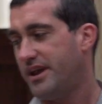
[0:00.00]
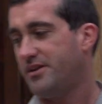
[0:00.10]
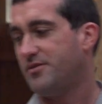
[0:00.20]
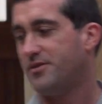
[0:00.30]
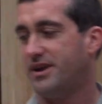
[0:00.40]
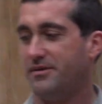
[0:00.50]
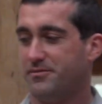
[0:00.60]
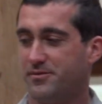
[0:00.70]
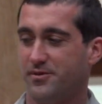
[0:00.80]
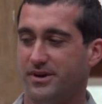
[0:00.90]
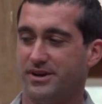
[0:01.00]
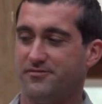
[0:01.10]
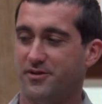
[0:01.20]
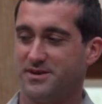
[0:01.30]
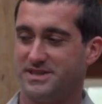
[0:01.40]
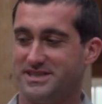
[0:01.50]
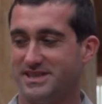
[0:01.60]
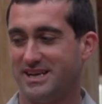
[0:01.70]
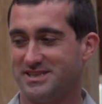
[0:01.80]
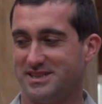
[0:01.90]
in order, I'm going to focus these
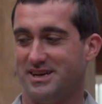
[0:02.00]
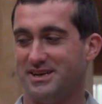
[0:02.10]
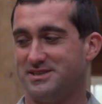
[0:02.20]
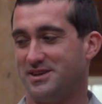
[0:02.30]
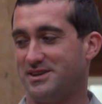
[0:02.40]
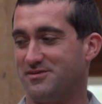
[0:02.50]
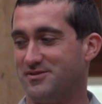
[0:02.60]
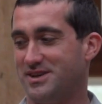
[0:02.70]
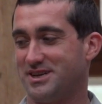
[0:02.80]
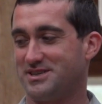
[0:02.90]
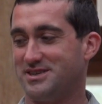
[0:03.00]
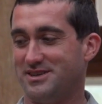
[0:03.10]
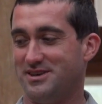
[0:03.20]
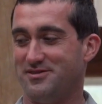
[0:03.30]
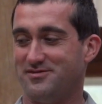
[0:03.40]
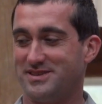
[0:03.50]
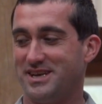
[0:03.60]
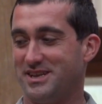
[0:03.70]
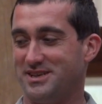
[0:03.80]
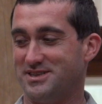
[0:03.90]
next slides on the reduction of
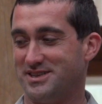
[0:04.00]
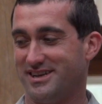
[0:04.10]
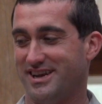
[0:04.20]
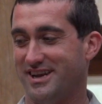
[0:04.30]
tillage